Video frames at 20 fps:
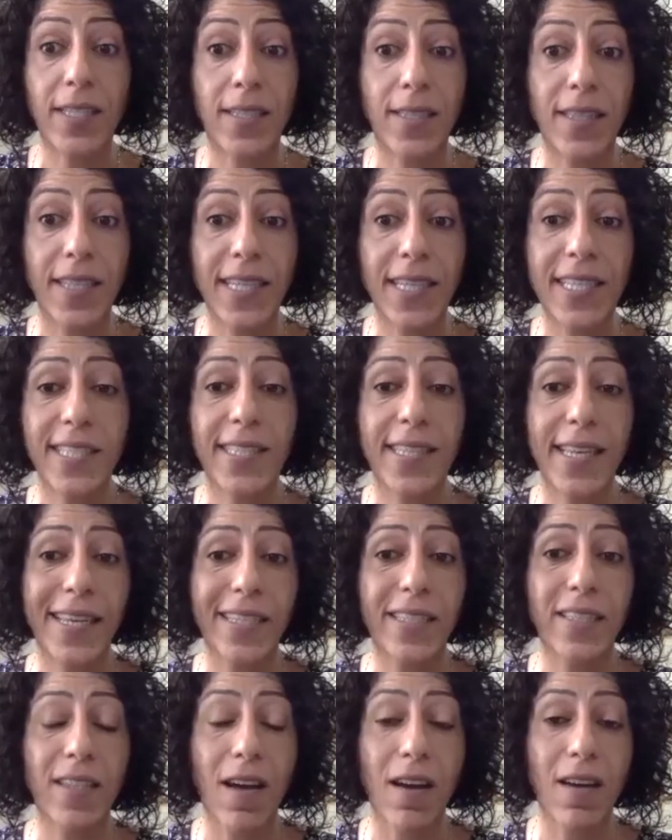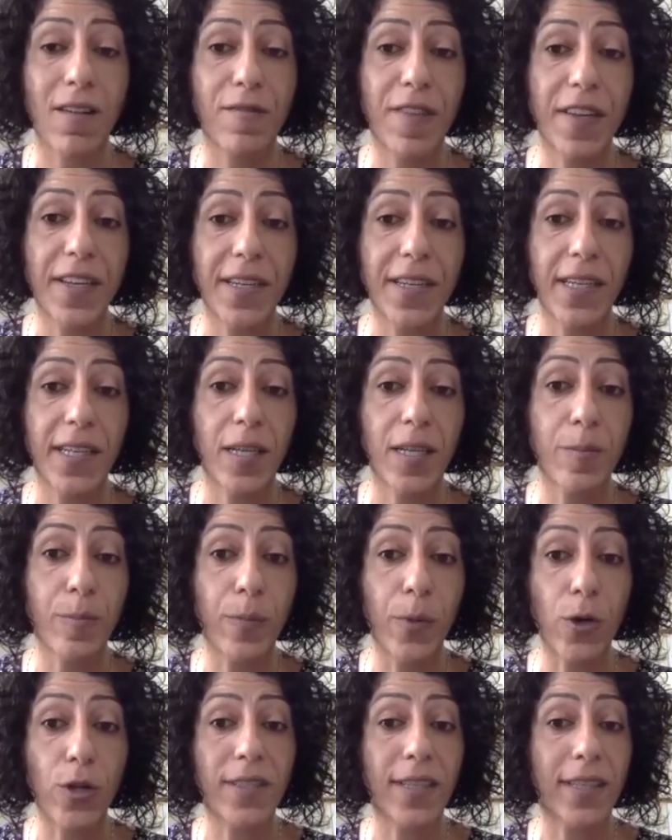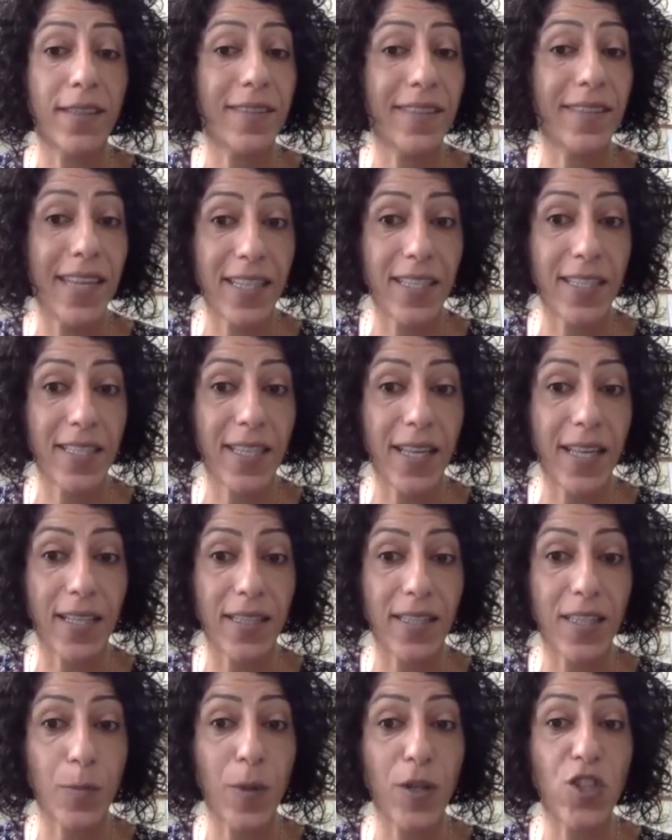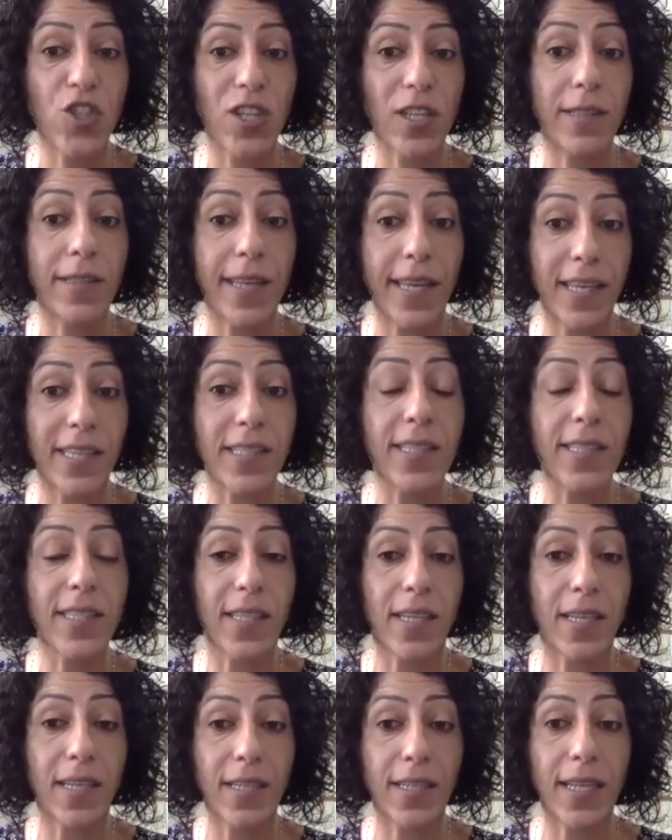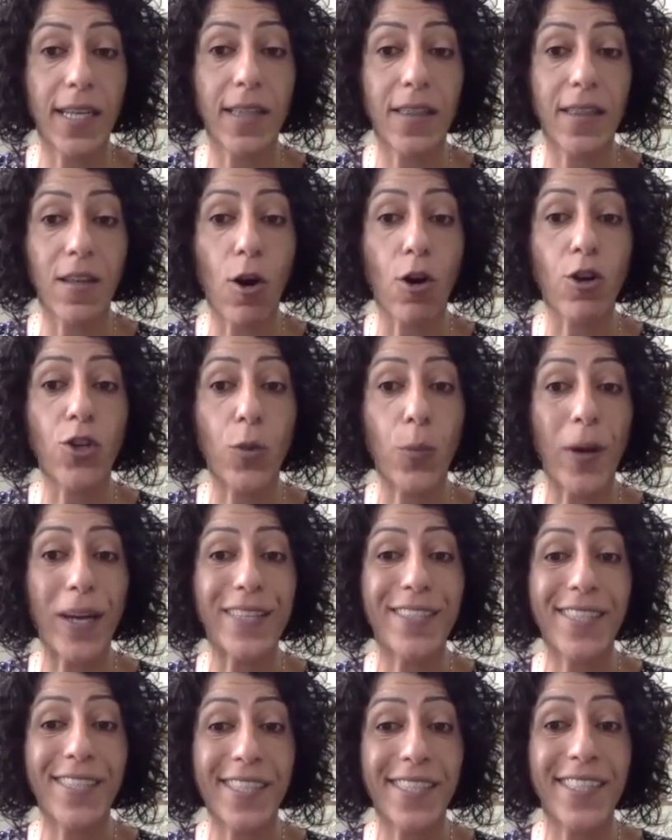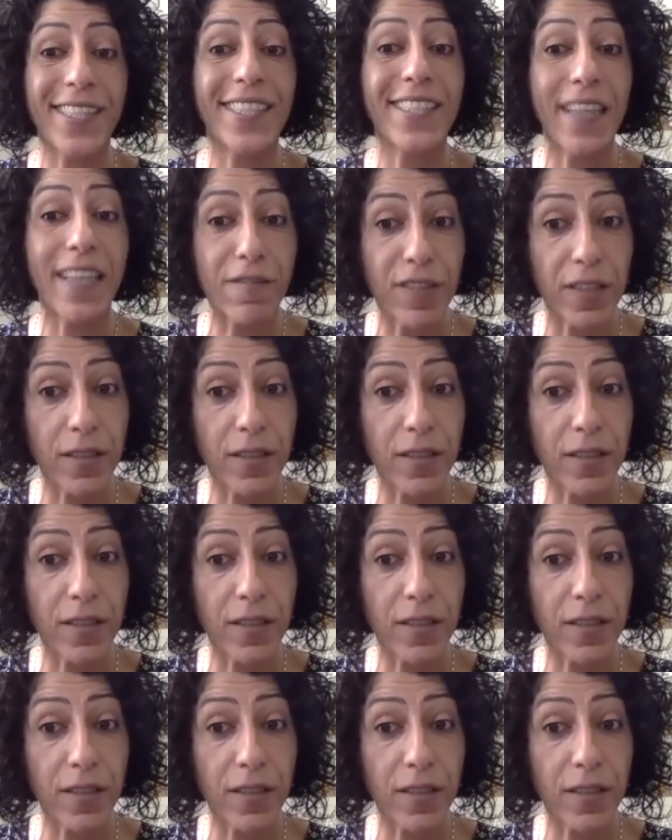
these days are very important days and special days in the occupied 67